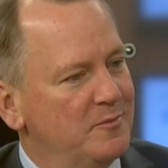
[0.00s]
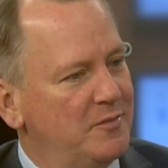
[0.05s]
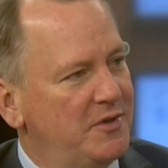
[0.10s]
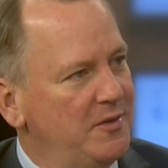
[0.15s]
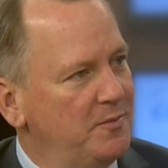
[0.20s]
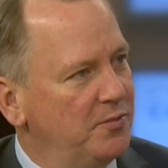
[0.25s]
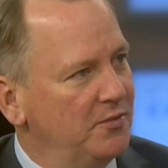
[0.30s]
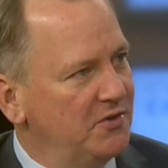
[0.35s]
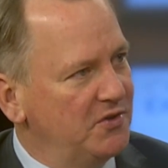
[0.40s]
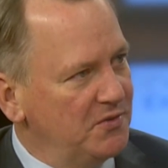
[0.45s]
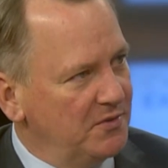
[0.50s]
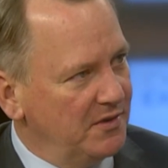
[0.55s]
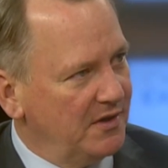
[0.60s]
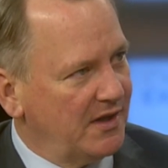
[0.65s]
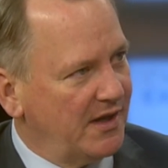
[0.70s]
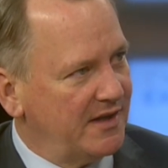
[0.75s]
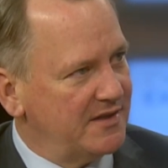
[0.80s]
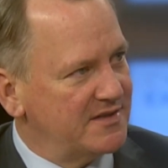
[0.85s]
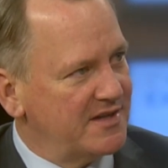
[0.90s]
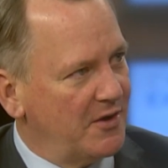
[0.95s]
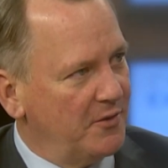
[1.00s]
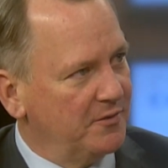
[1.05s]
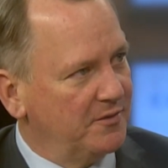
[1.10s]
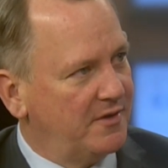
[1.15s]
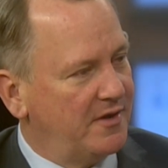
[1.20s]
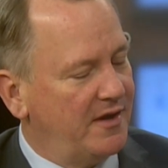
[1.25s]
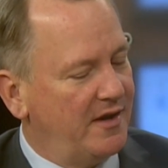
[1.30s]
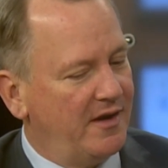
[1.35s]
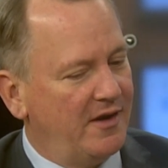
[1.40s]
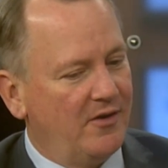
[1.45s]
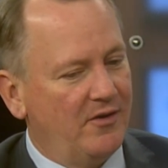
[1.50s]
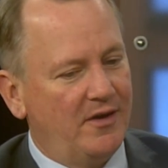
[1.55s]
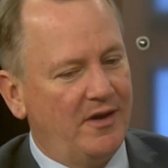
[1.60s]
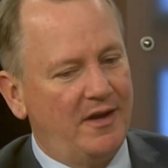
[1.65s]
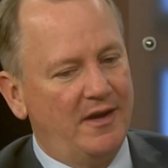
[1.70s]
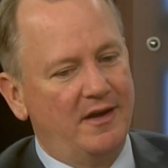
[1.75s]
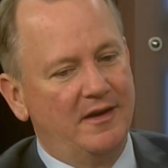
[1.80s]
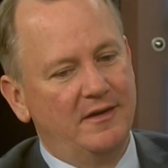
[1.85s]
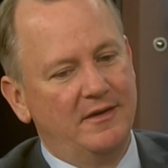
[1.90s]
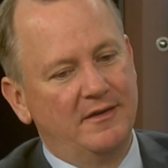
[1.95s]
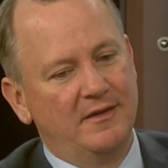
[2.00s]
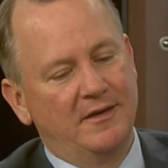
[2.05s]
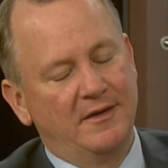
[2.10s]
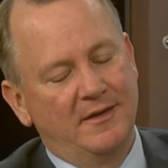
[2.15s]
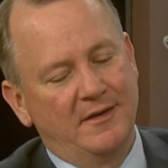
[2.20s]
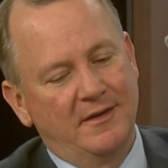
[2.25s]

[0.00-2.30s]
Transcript: people utilize healthcare and